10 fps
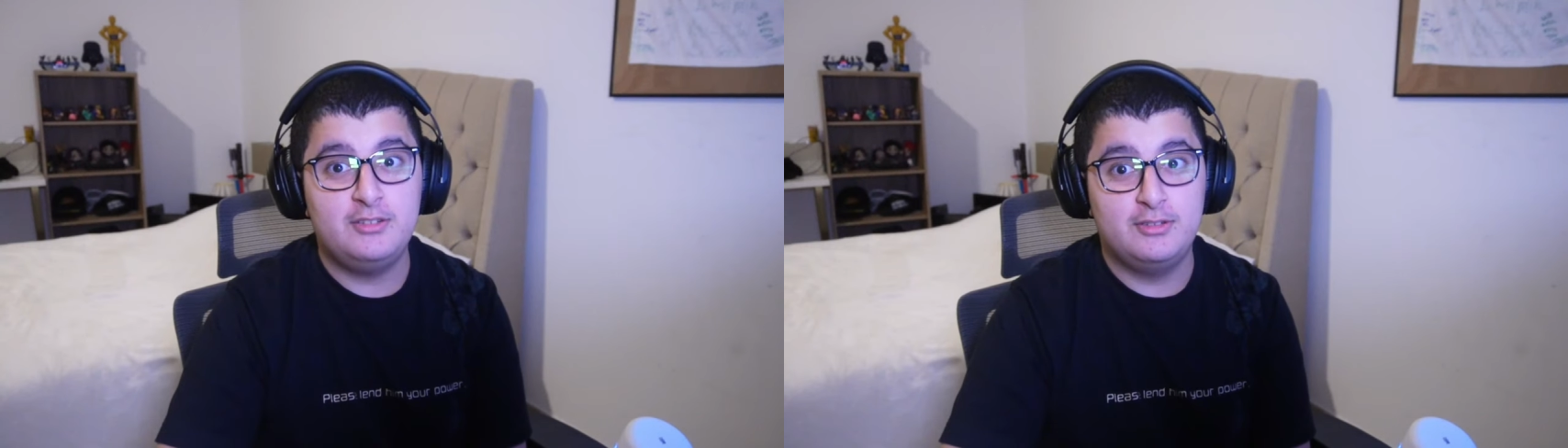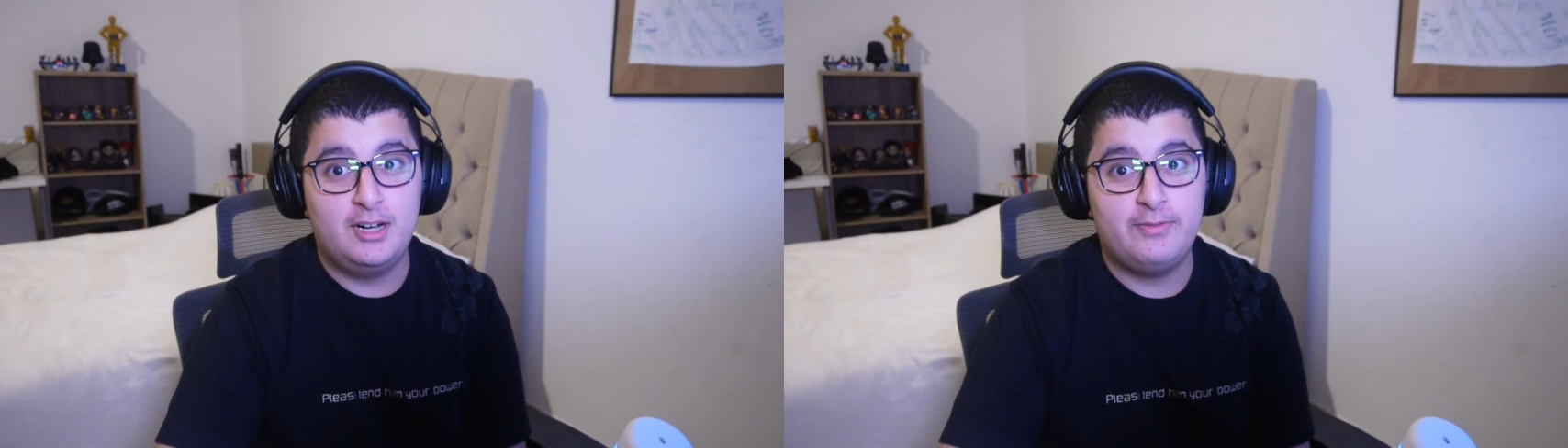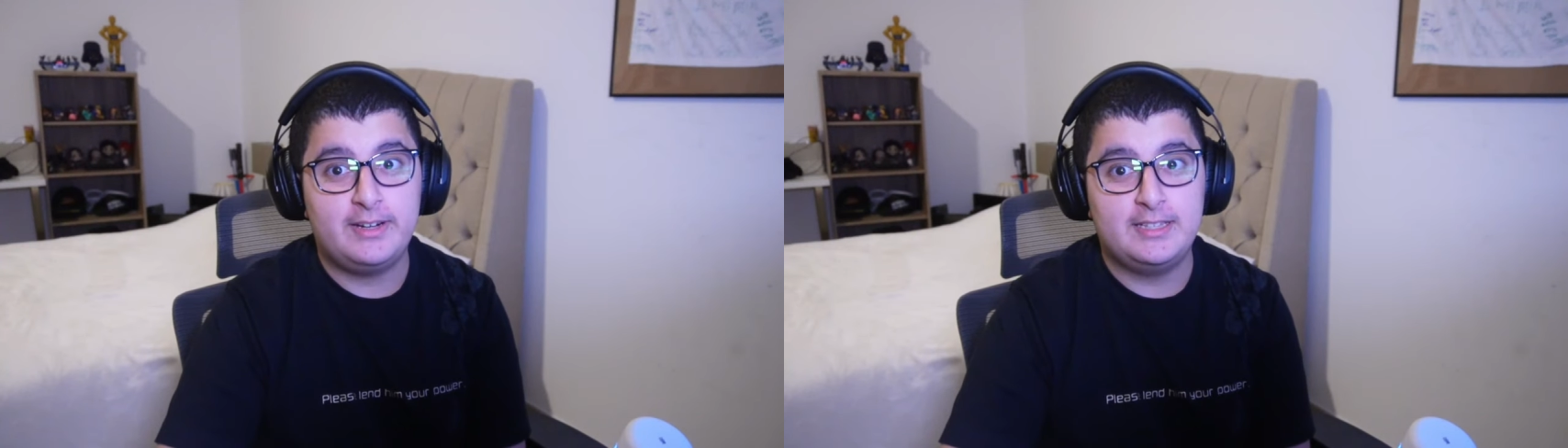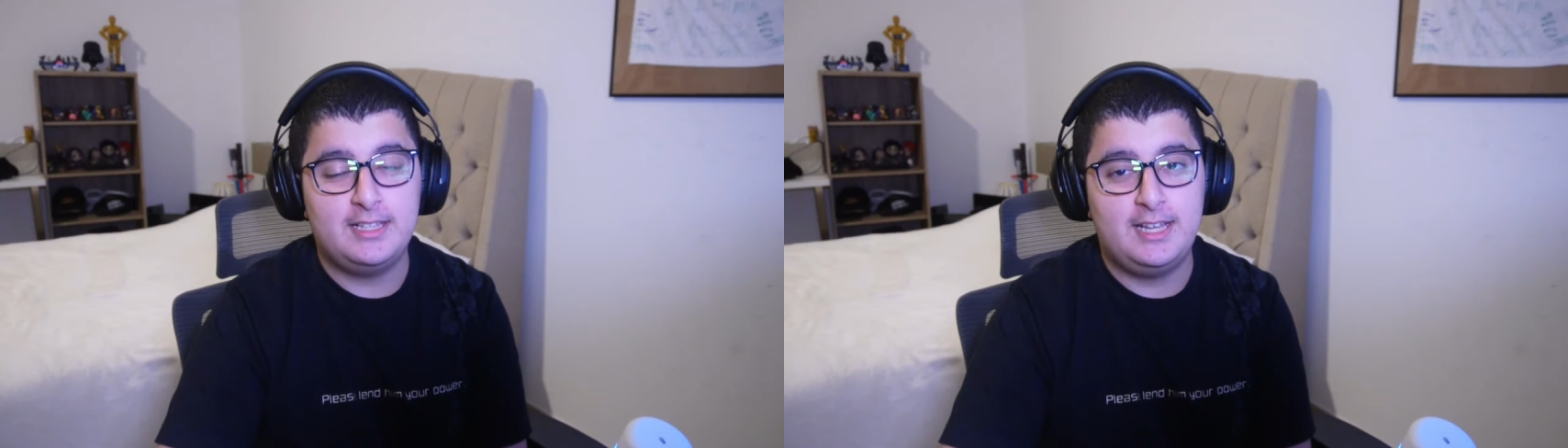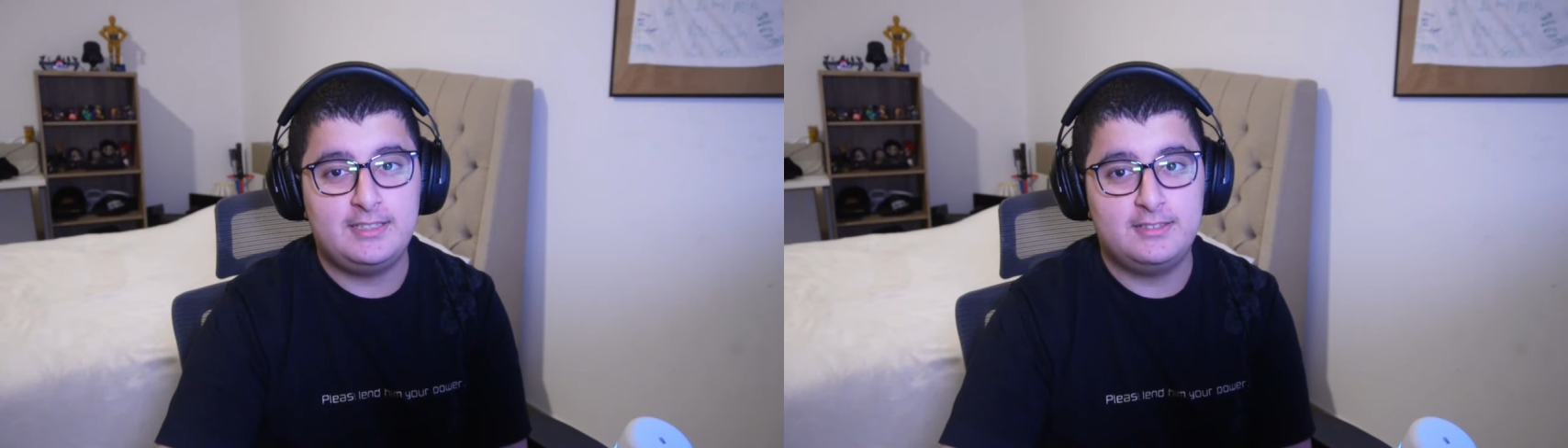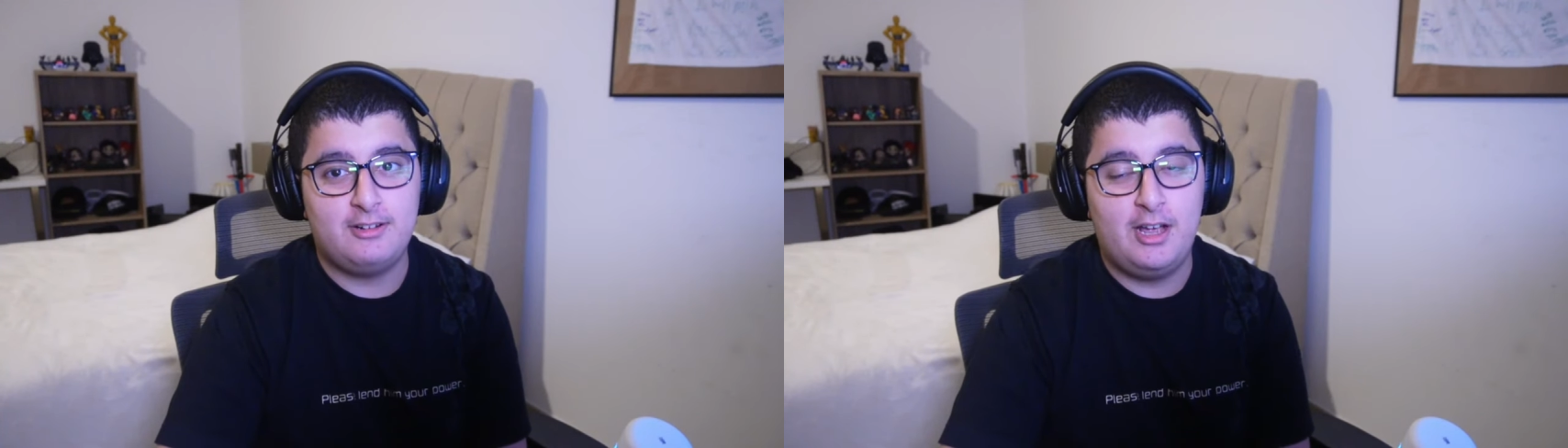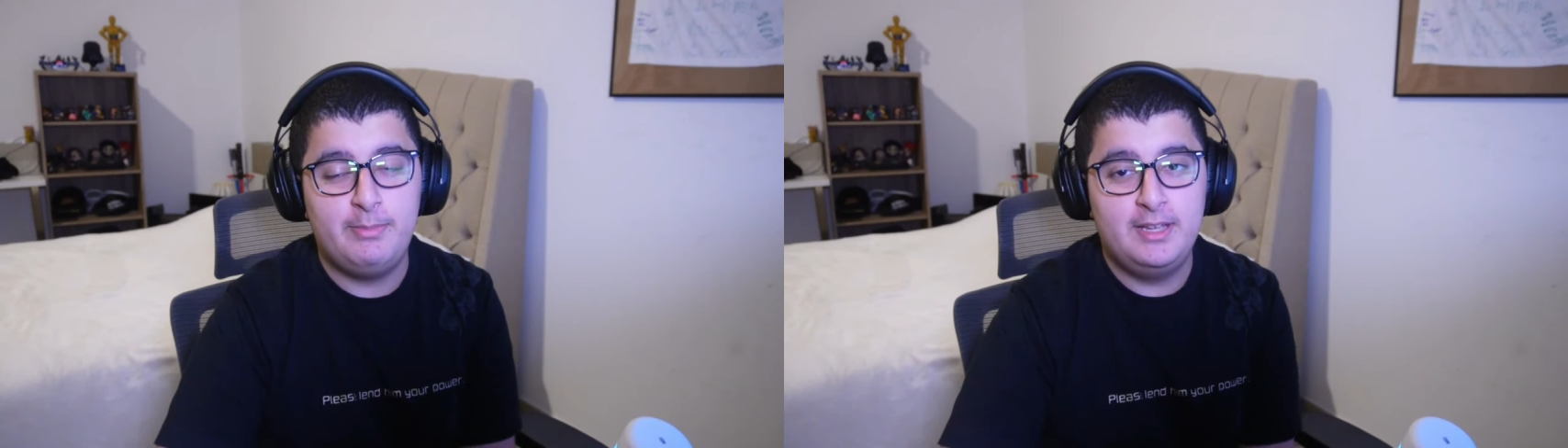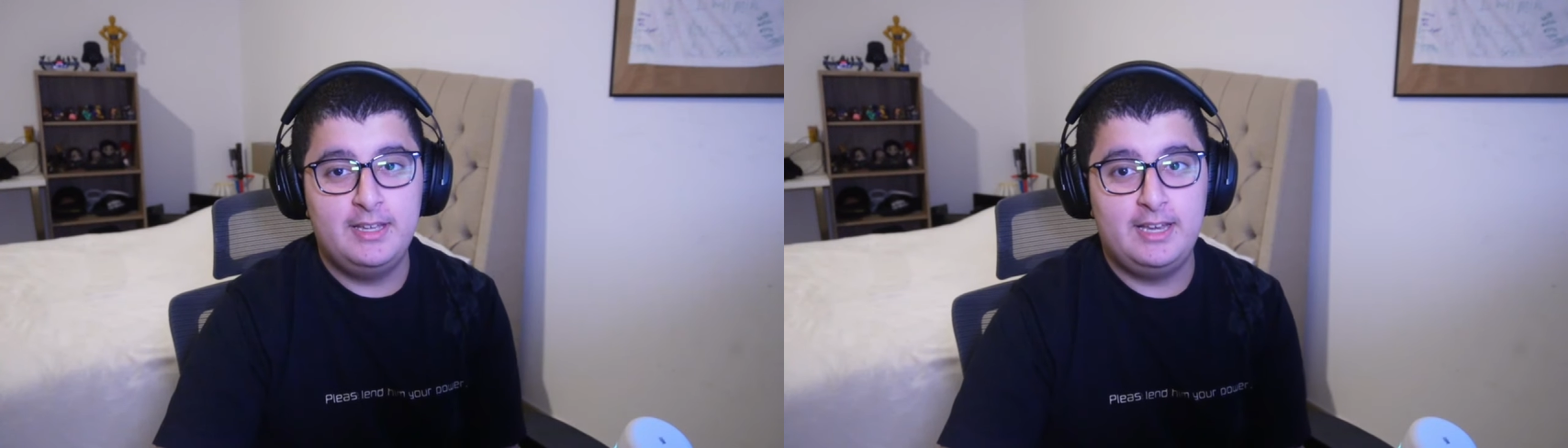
Do not forget to like, subscribe,